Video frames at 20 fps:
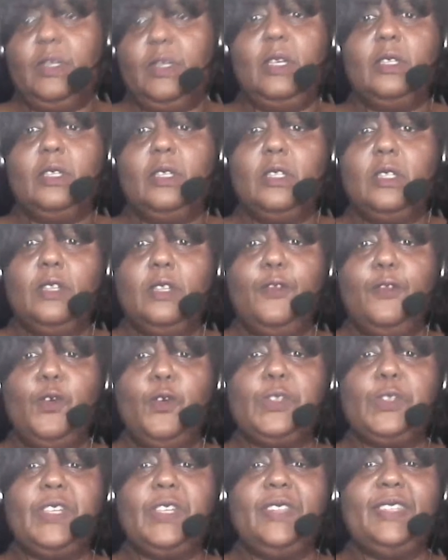to the
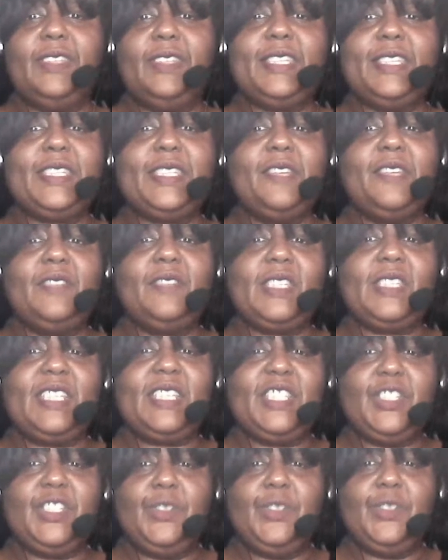14th. Let's see if this
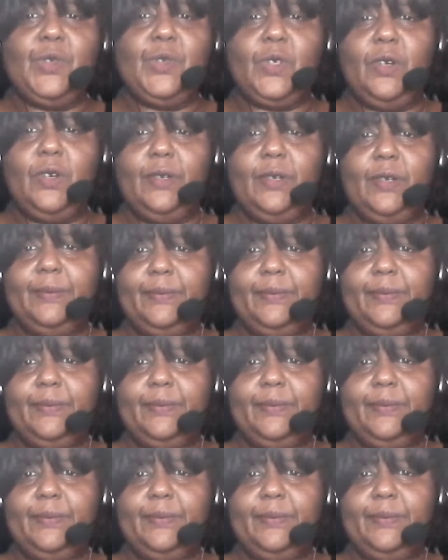continues on.